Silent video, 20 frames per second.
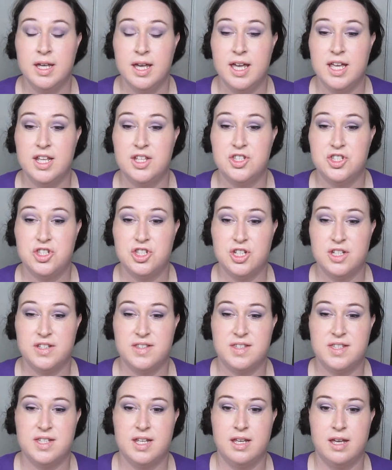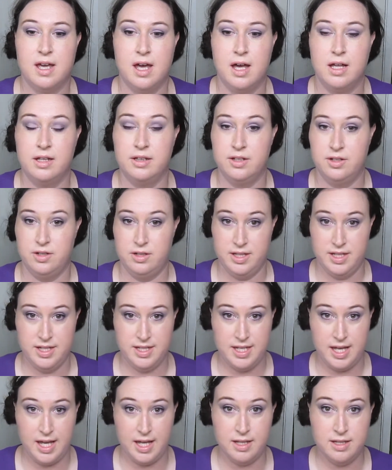It's just a little
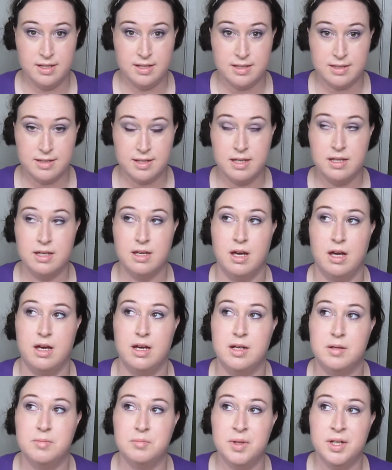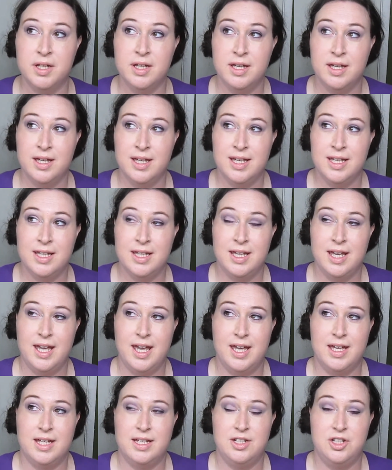intense.
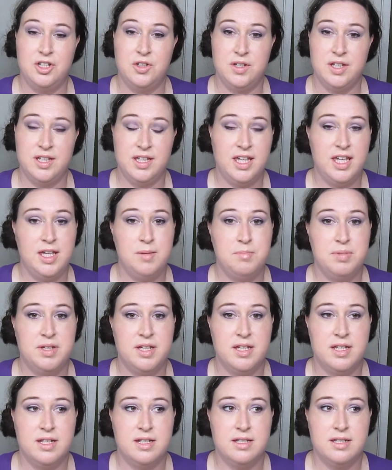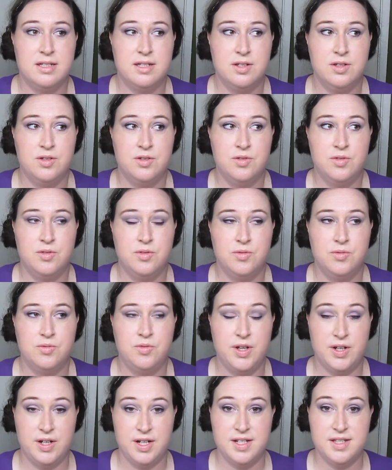And you can keep it
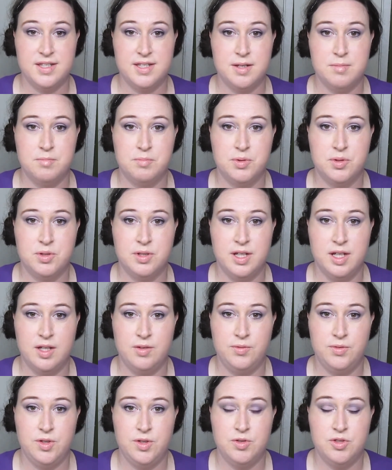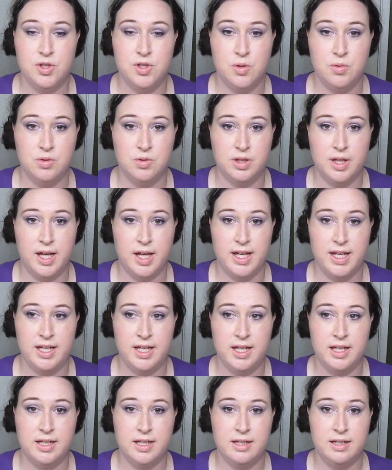very simple if you don't
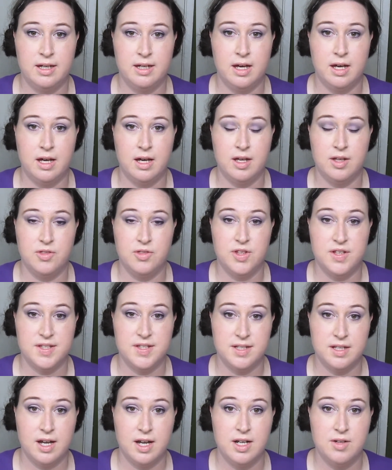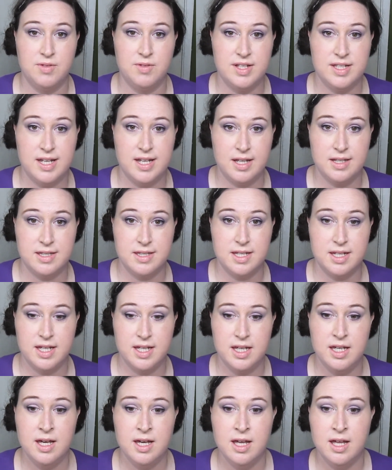like this kind of
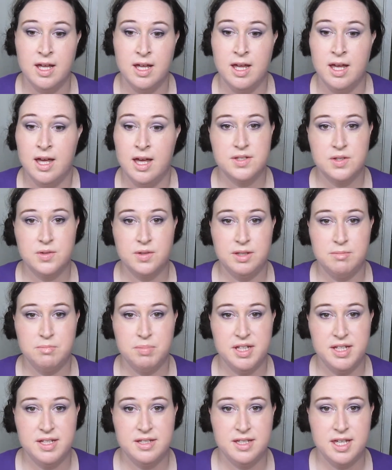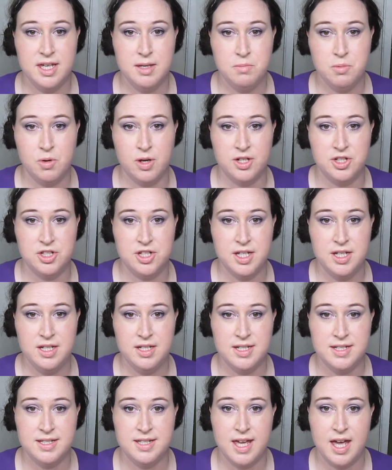intensity. So please keep watching
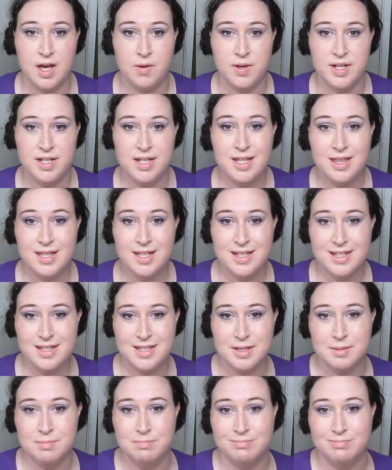to see how I did this.